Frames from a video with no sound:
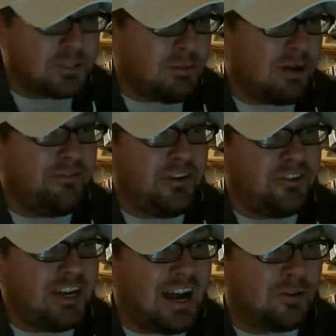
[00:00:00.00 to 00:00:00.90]
about
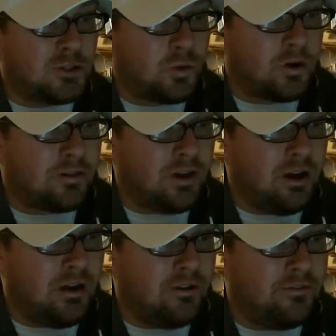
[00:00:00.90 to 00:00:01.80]
$50 worth
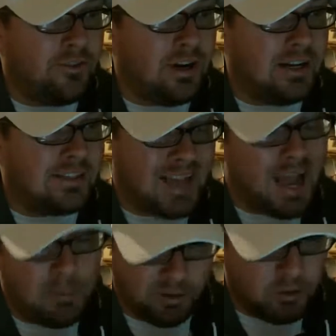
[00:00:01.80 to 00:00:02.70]
of
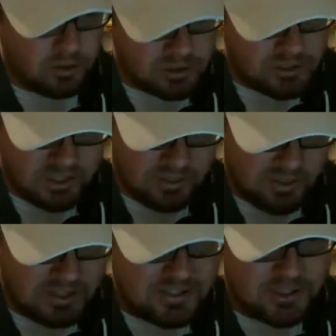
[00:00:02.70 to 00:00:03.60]
top loaders in
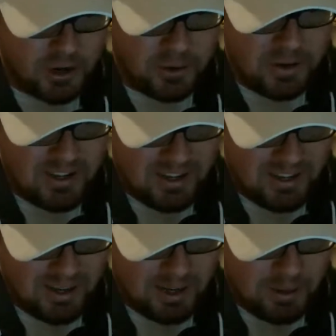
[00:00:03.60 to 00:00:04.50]
this. So
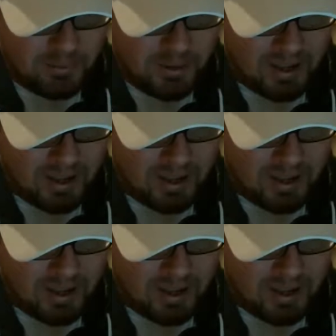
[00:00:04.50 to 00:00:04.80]
I